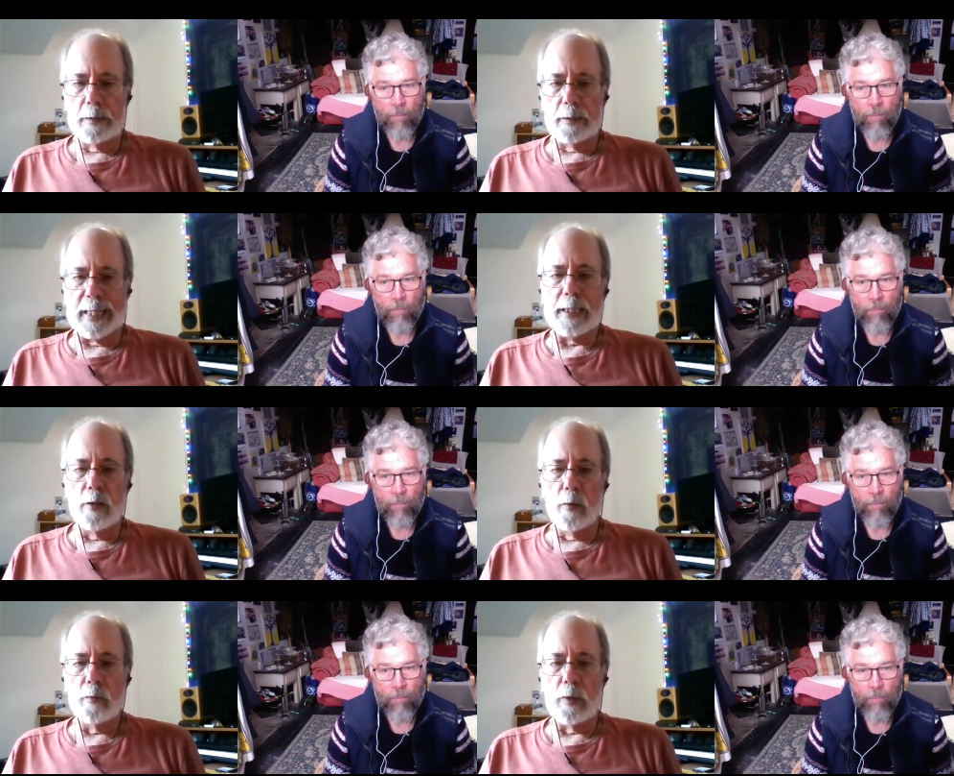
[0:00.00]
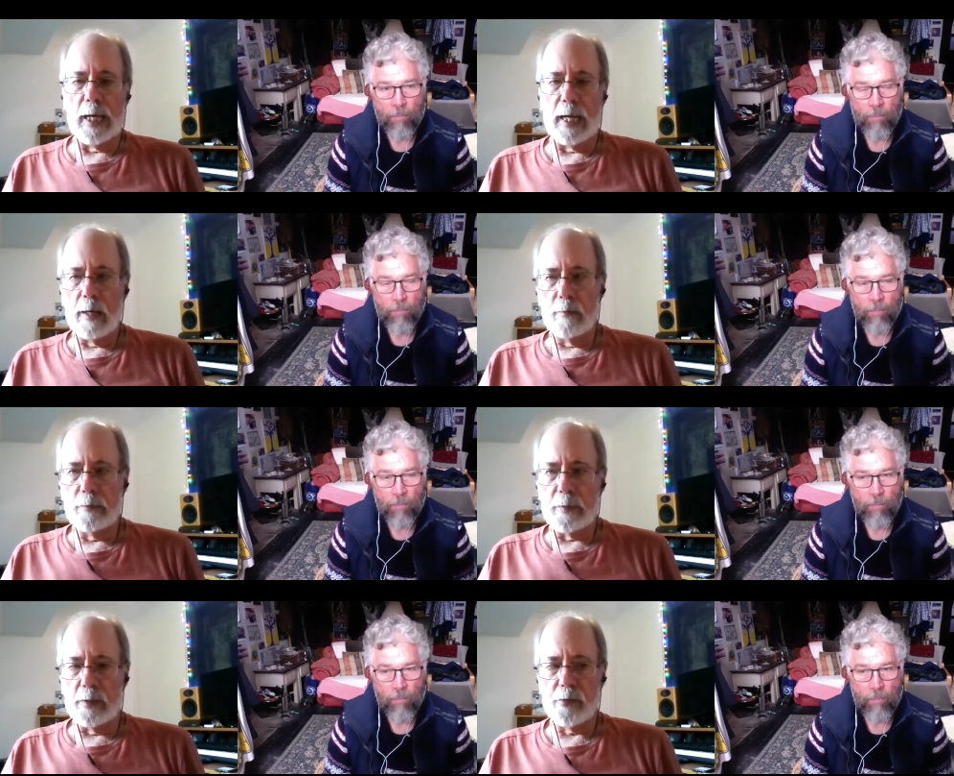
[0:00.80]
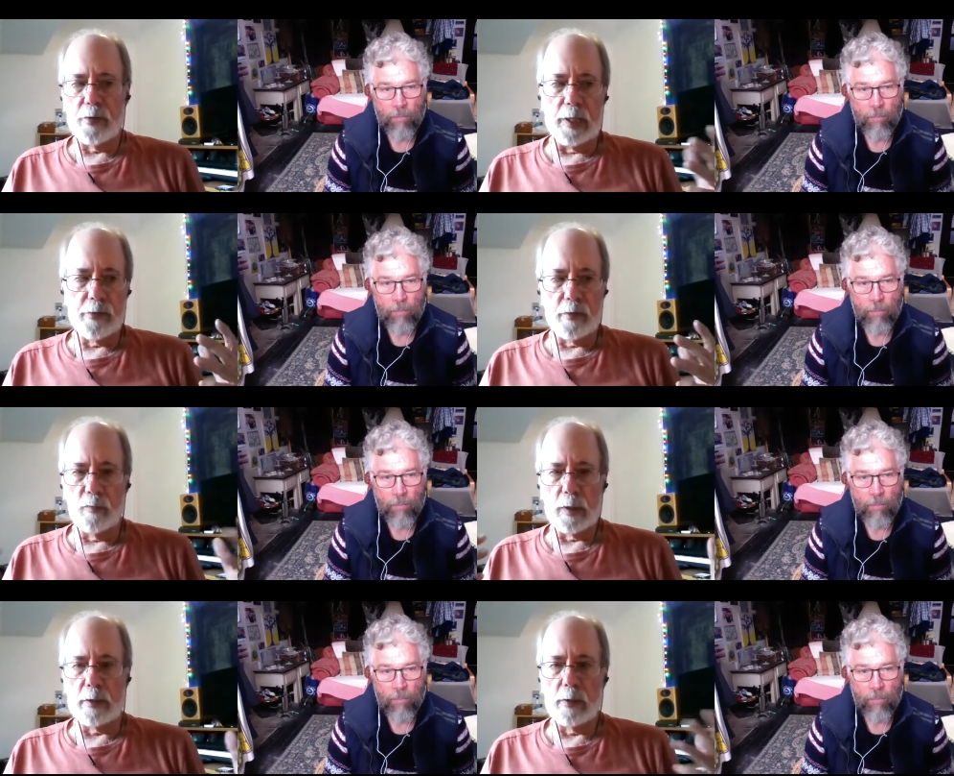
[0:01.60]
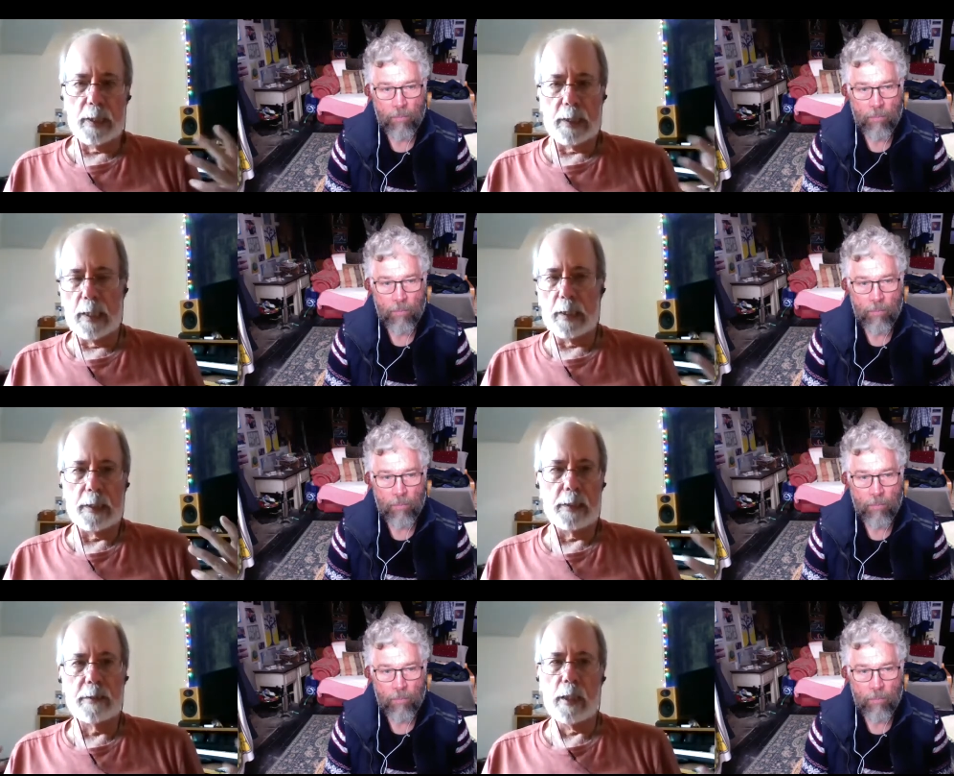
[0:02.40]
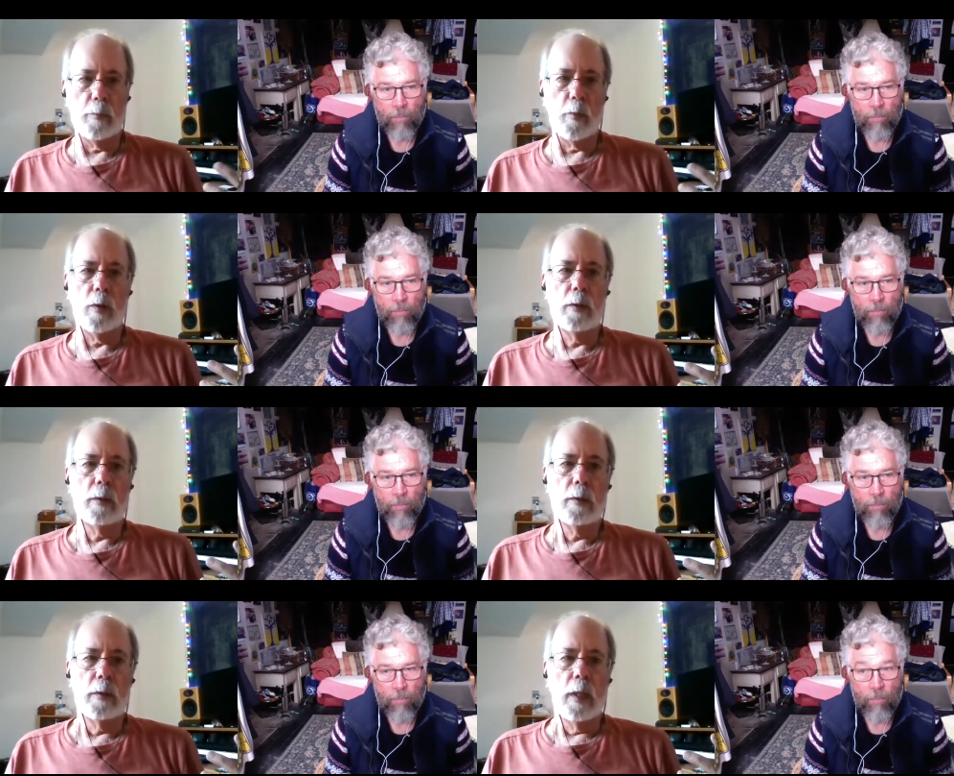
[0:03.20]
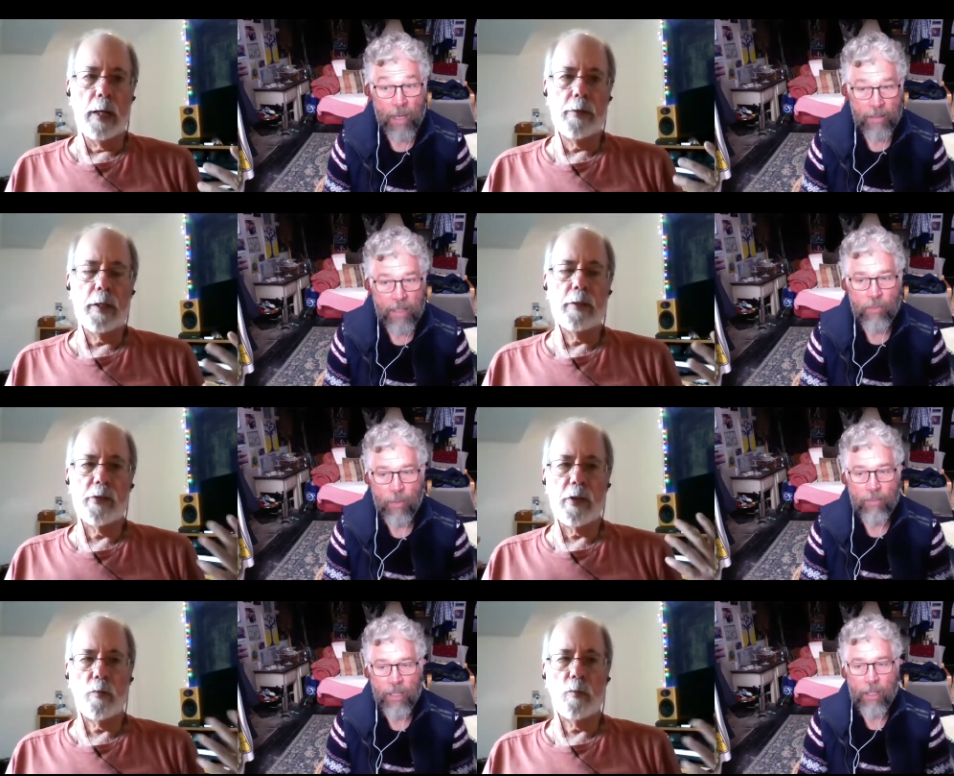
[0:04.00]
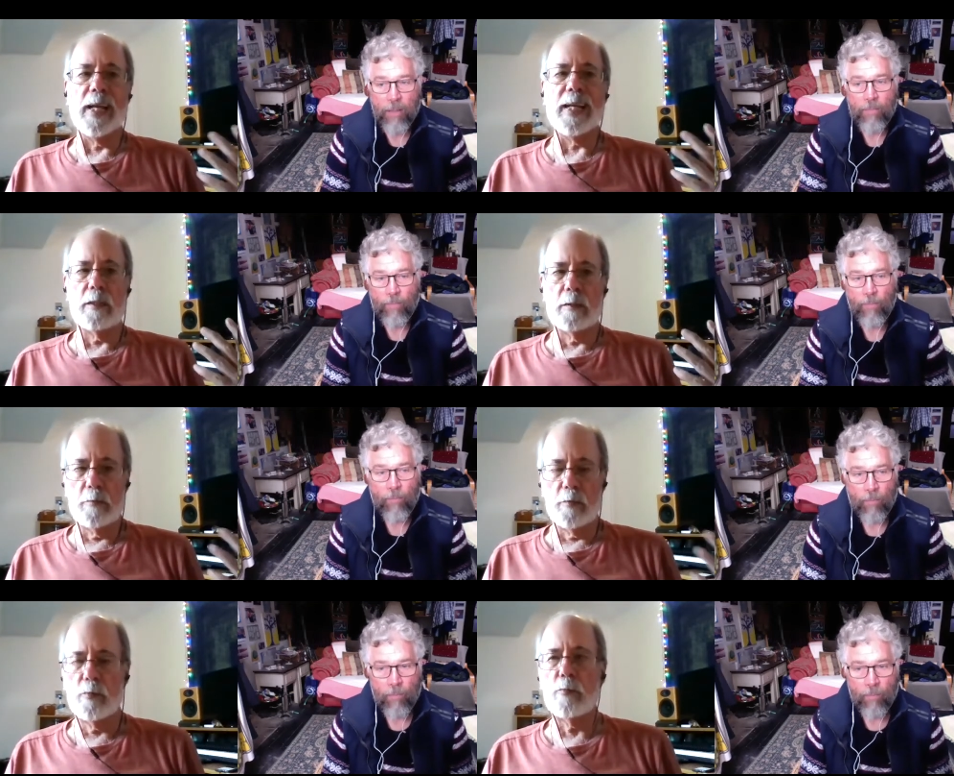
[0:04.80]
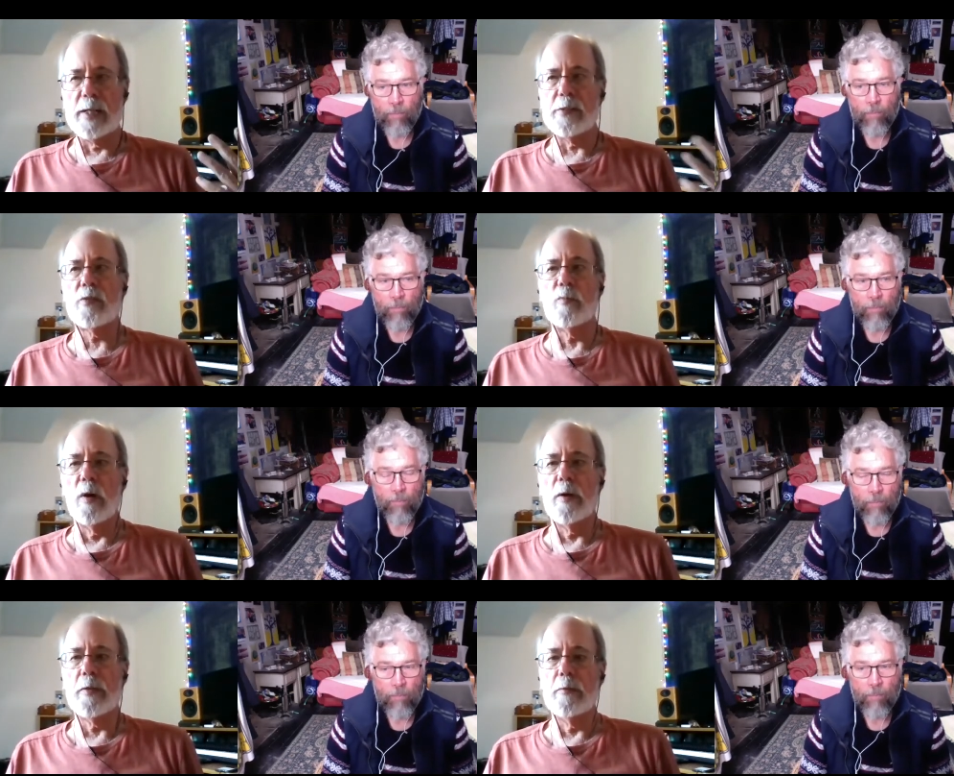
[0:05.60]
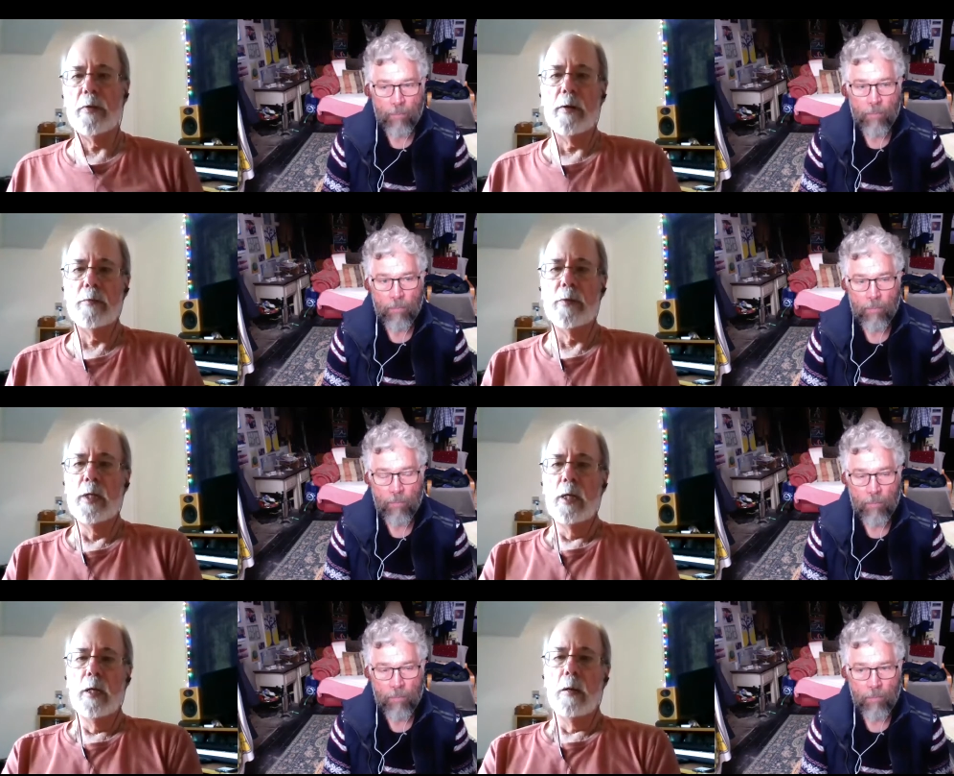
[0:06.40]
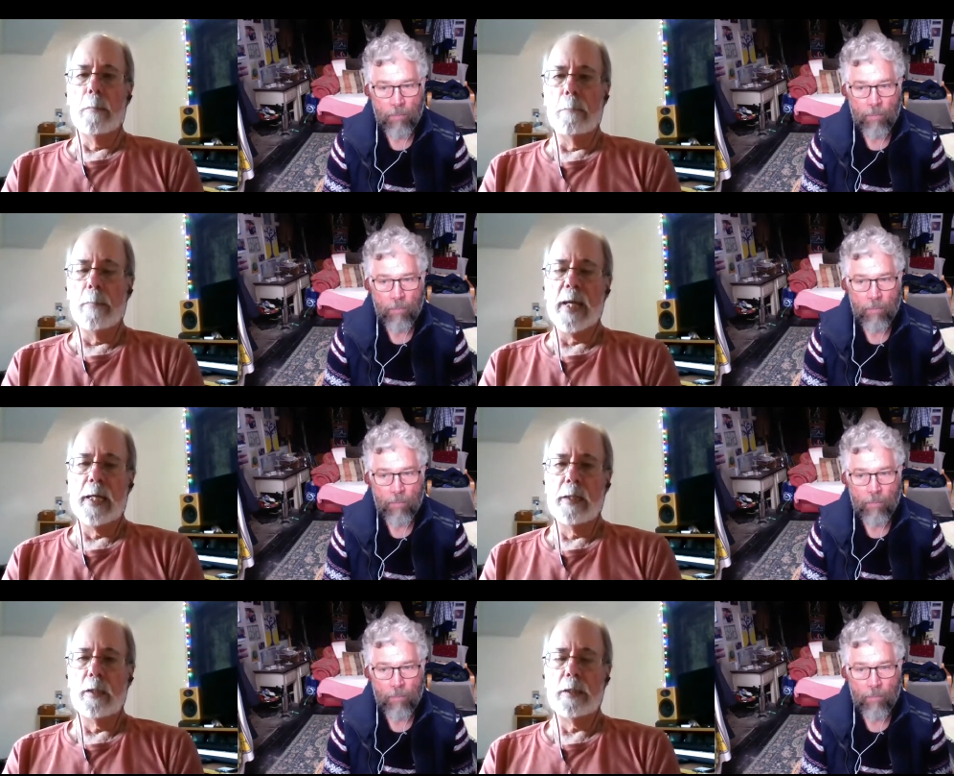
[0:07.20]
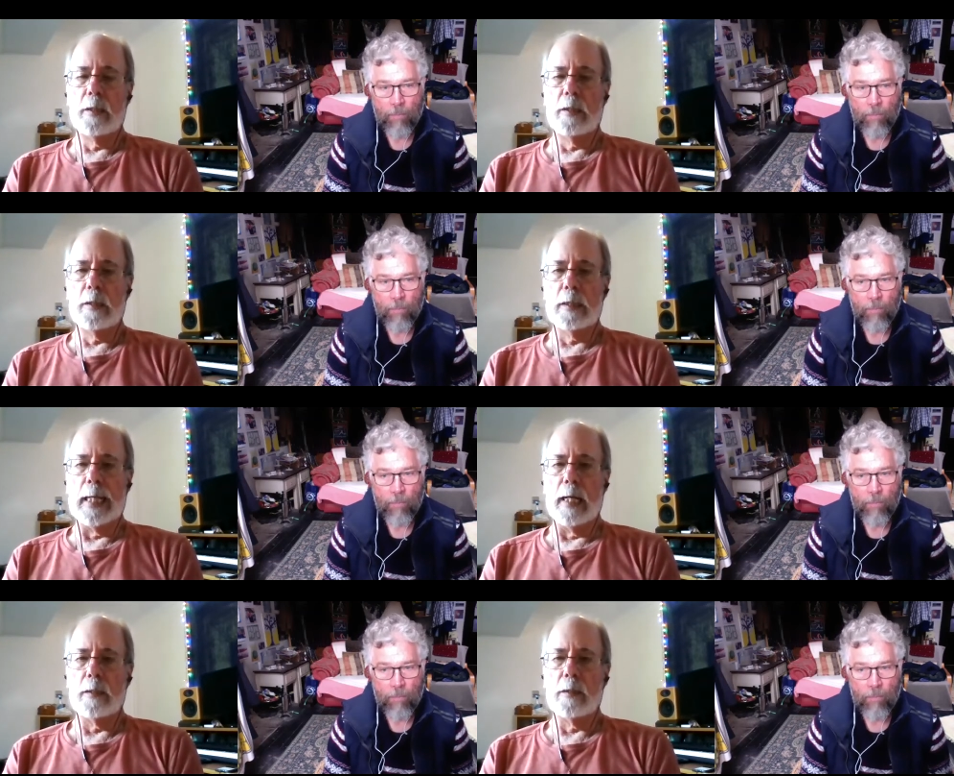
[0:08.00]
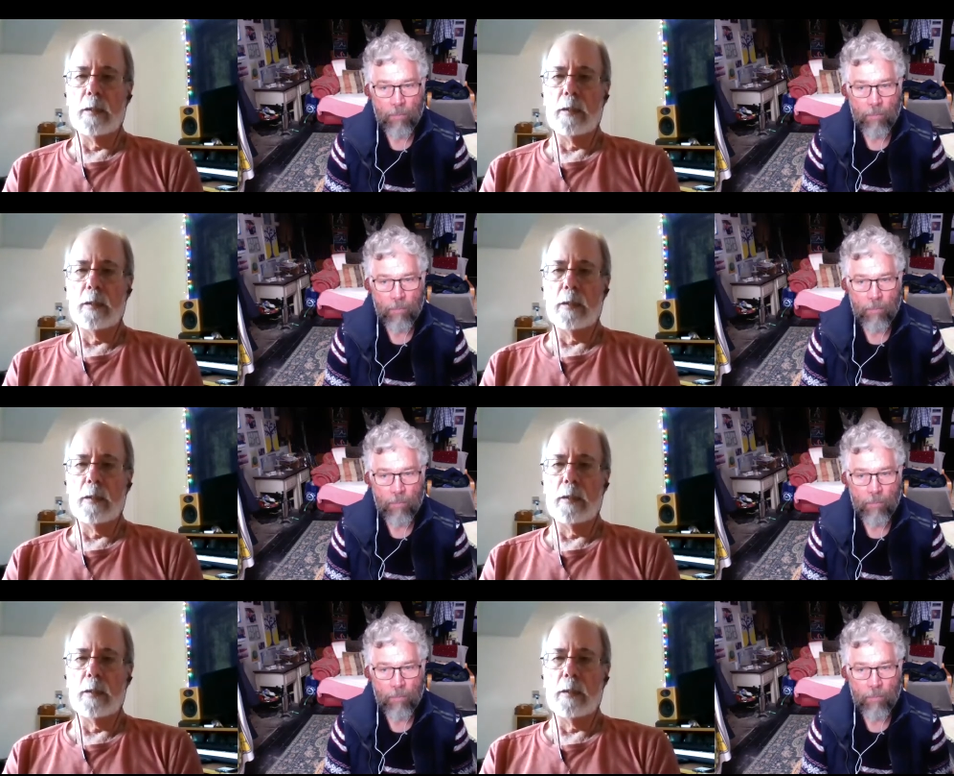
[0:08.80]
Speaker 1: they don't have a sense of what their identity is anymore Right. I think That's there's a great great swath of, of men that